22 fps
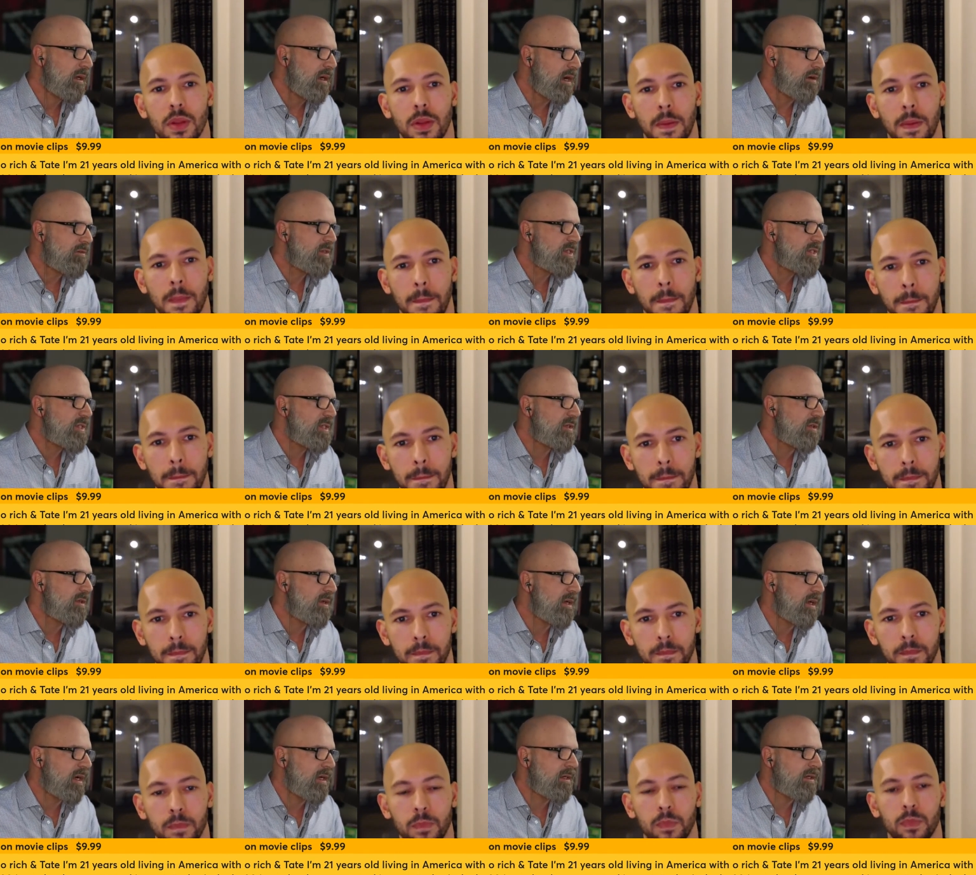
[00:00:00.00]
Speaker 1: obviously you're
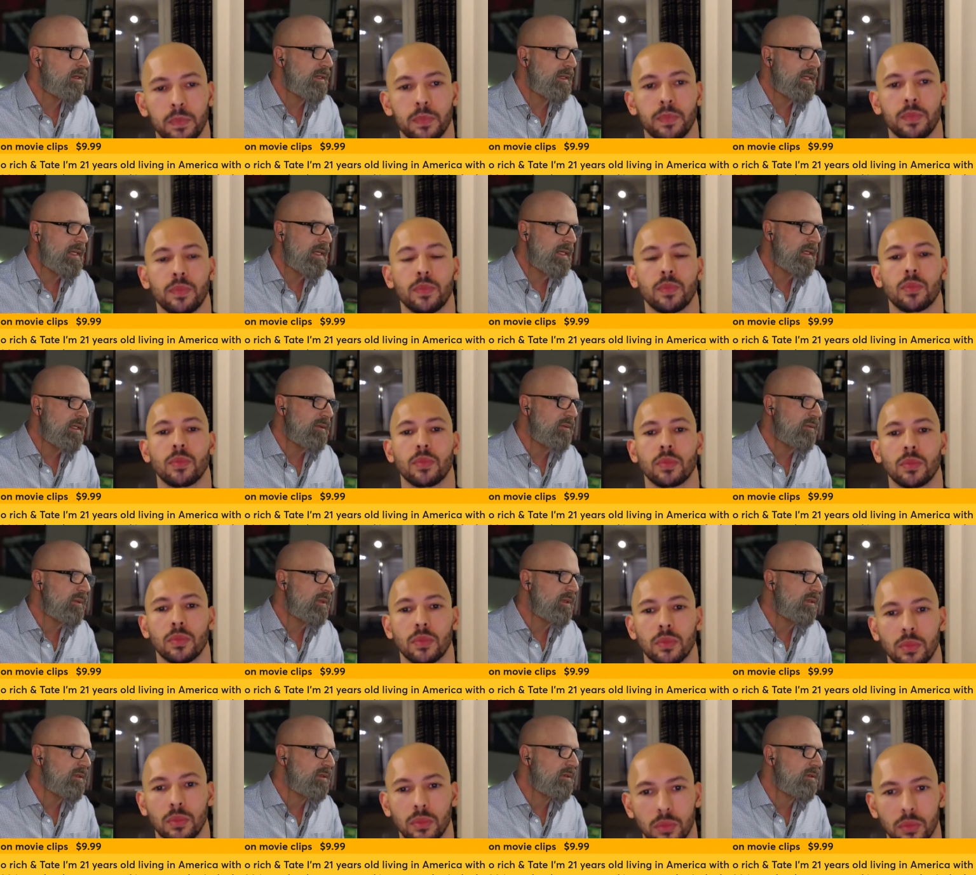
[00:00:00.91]
not going to get in
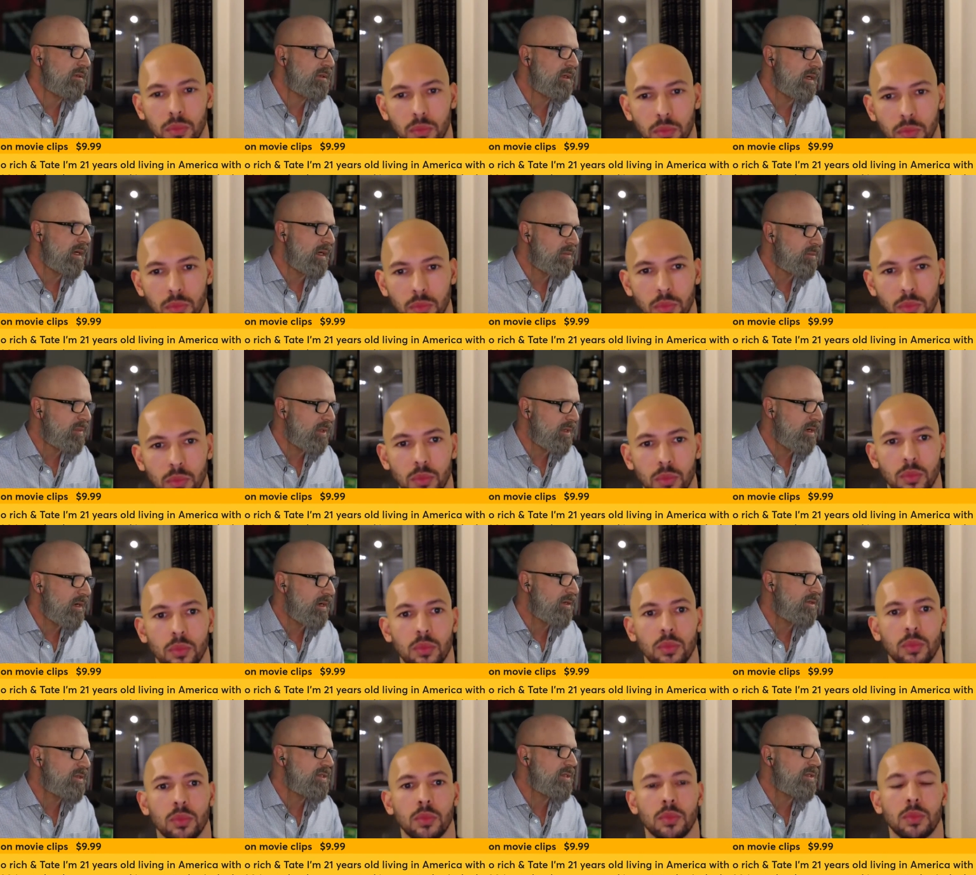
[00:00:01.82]
with the
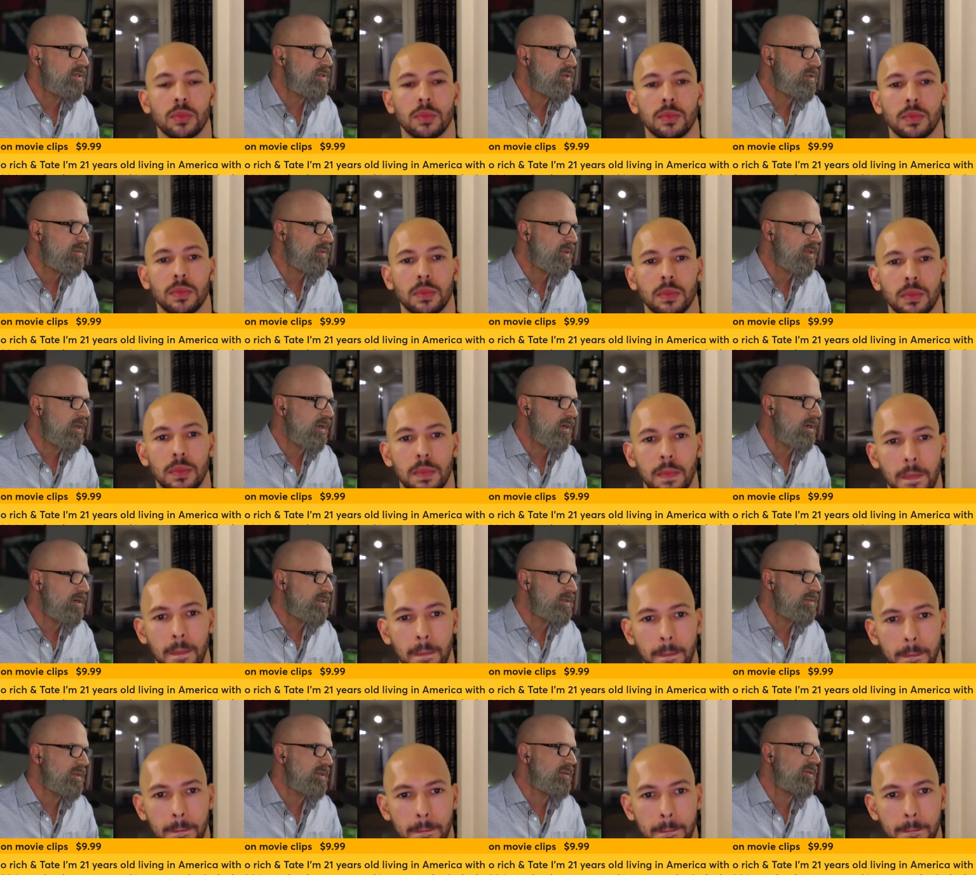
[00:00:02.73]
hypercars and the
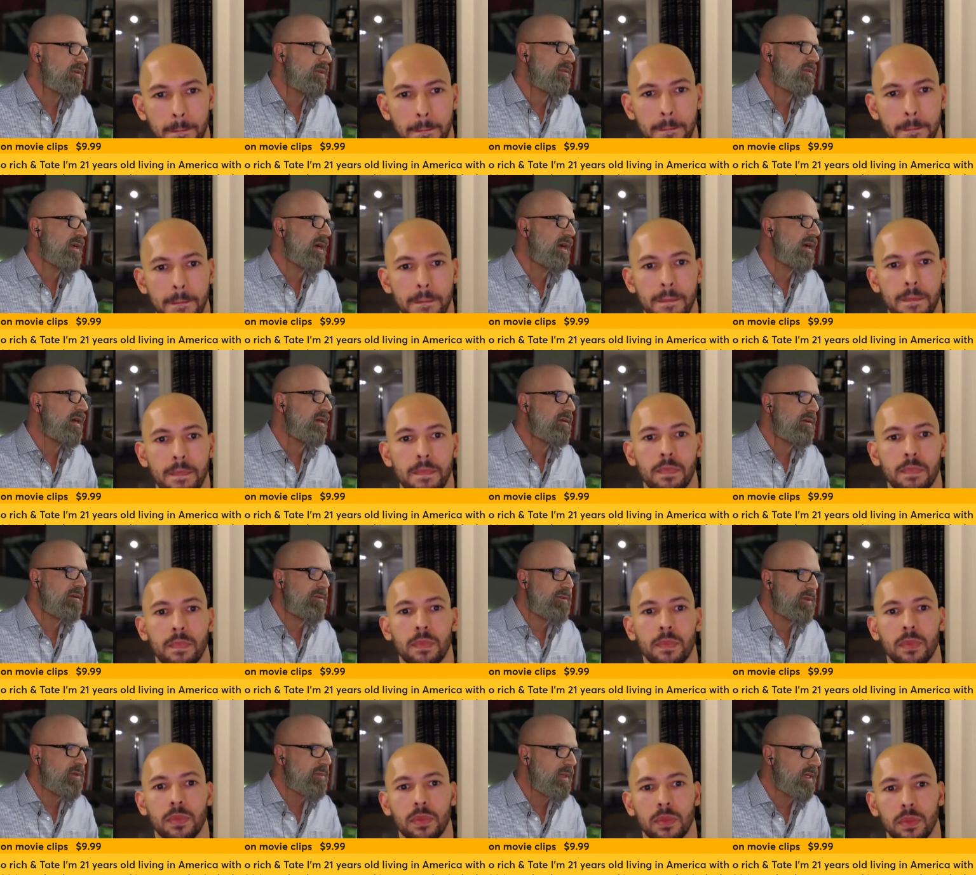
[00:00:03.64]
supercars but if you've got a
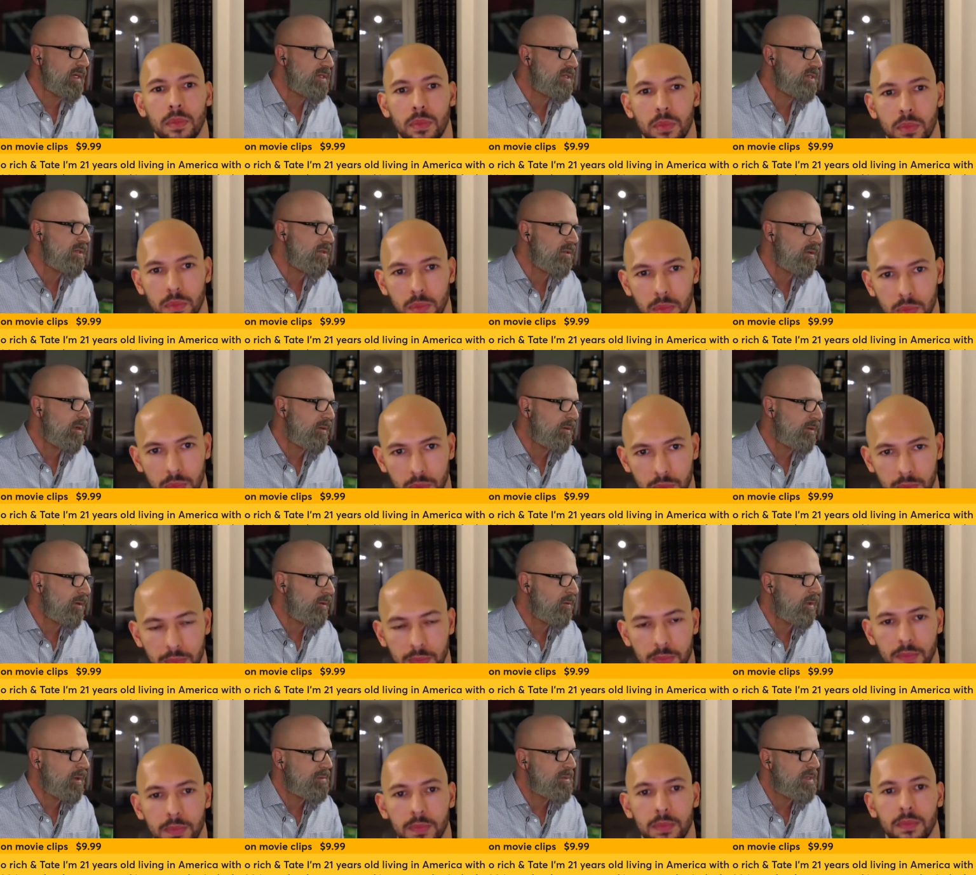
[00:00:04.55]
few bucks to you
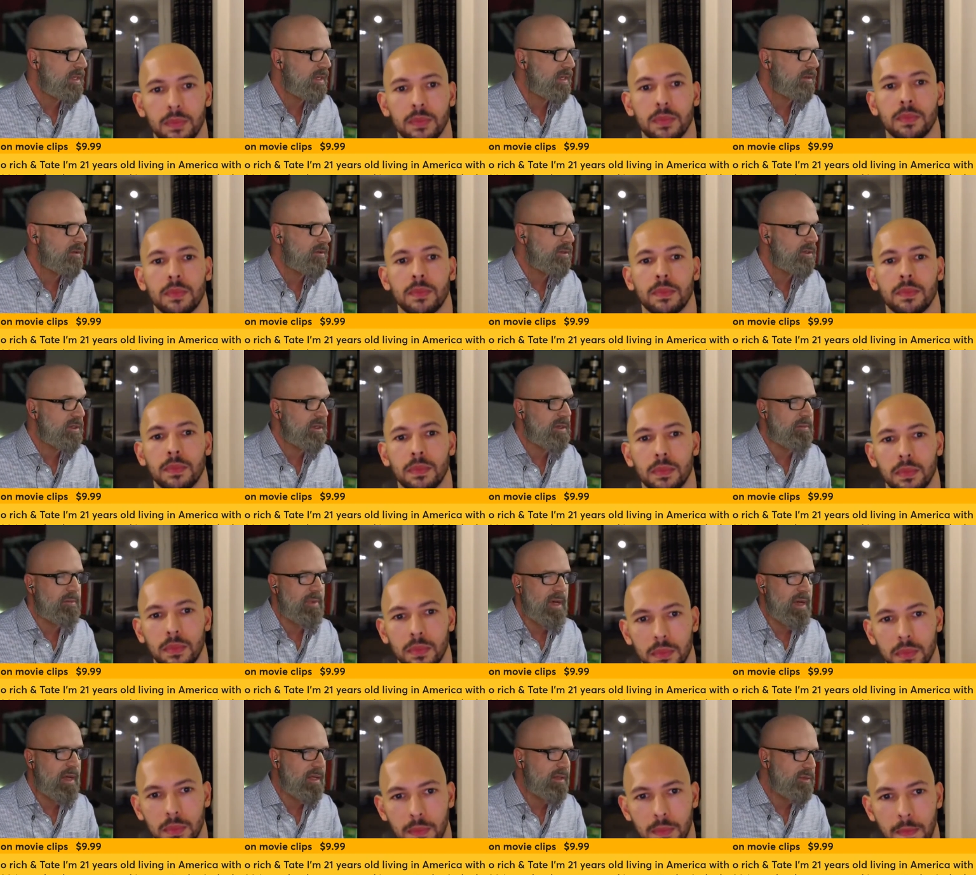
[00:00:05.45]
know rub together and you can
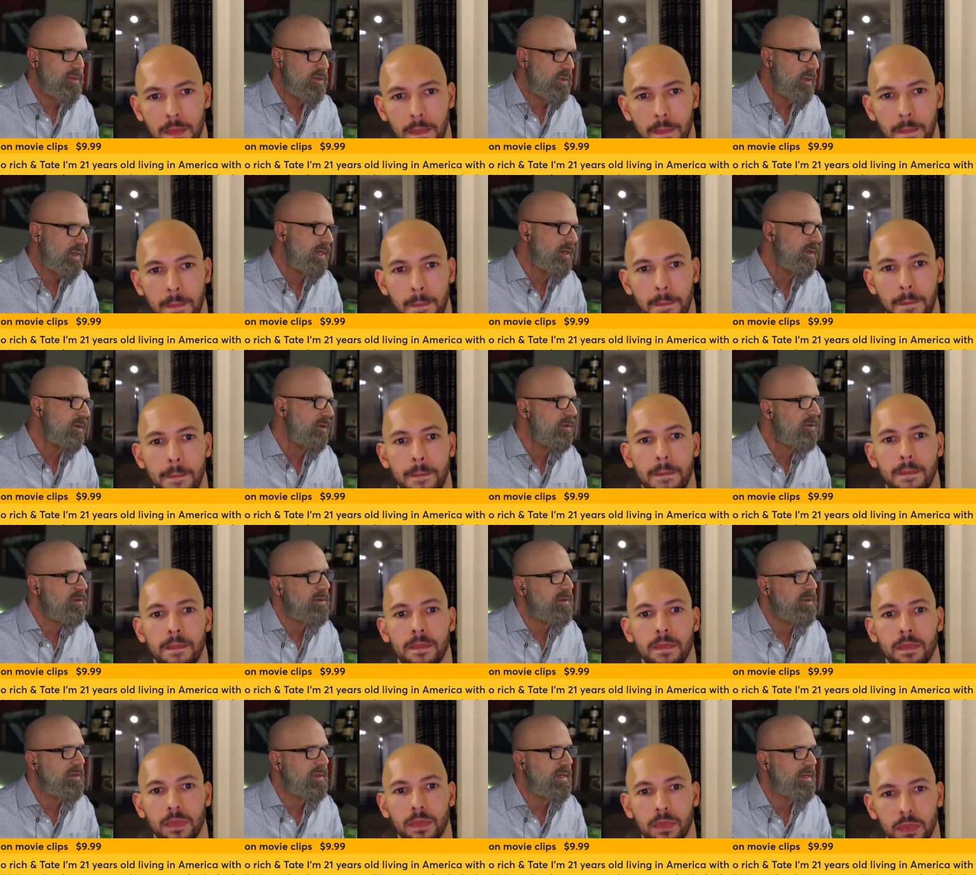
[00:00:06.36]
buy a 20 or
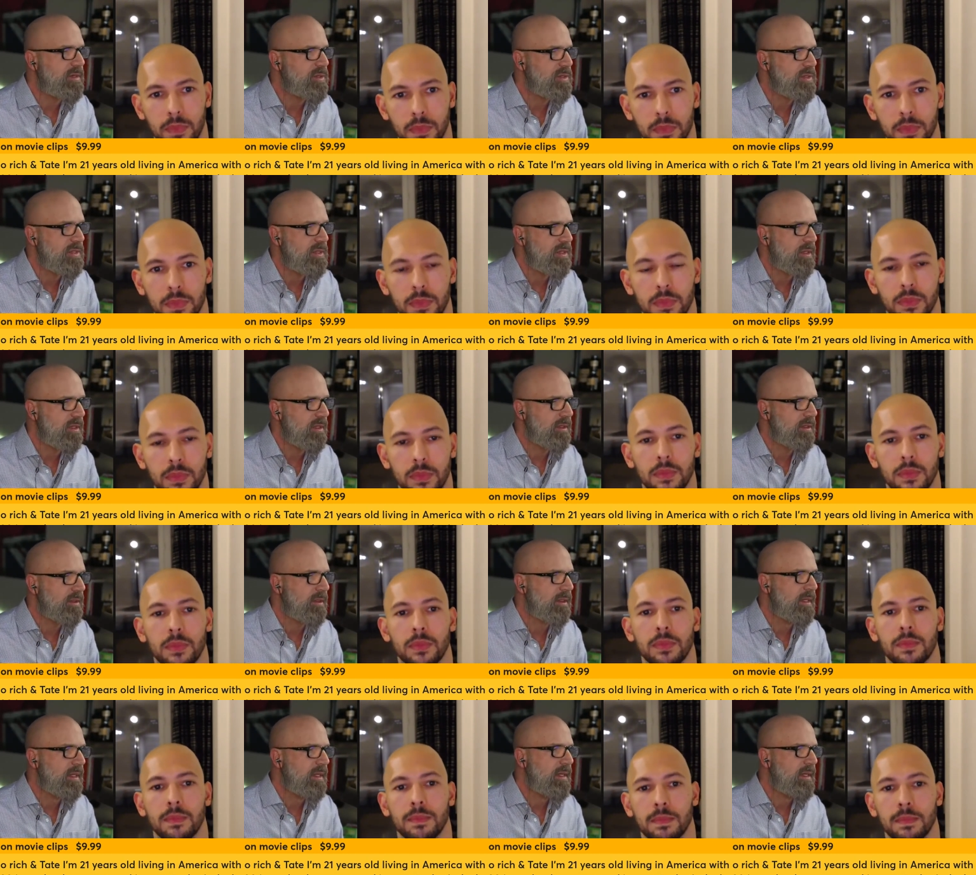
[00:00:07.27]
30 thousand dollar